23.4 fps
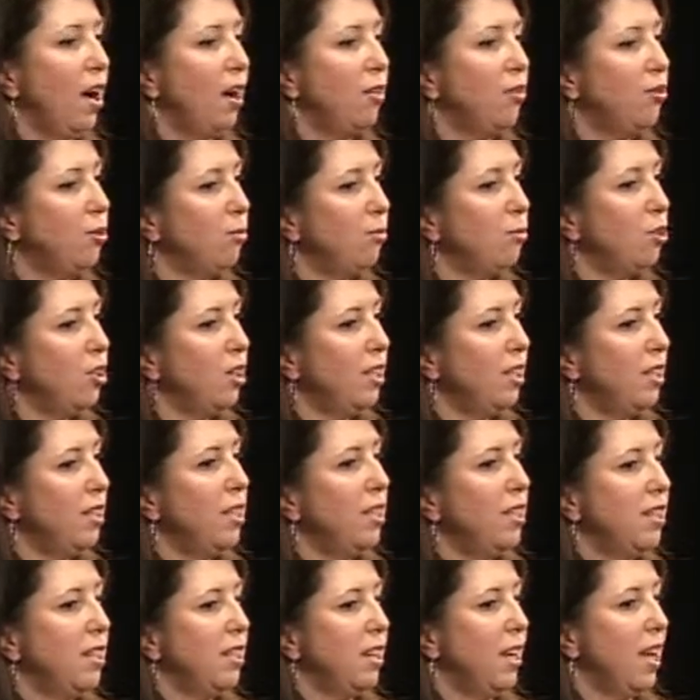some good
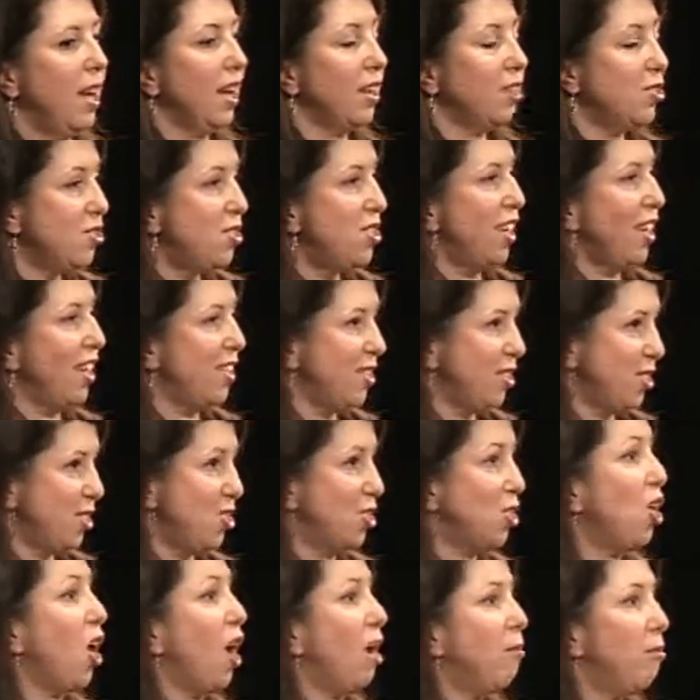exercises to
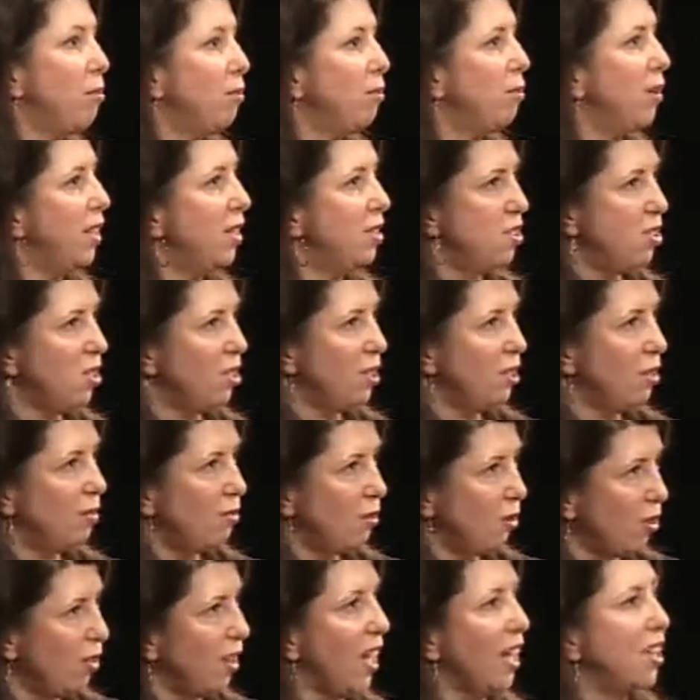complement
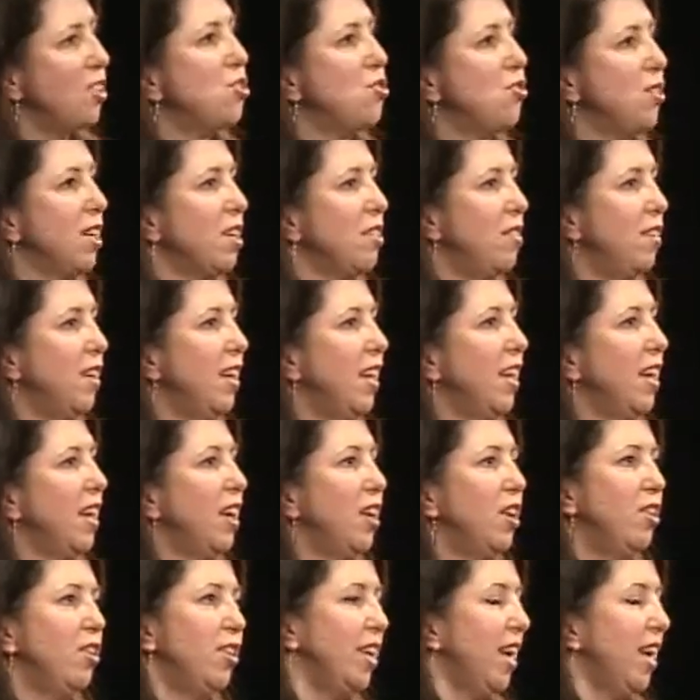for leg strengthening, a good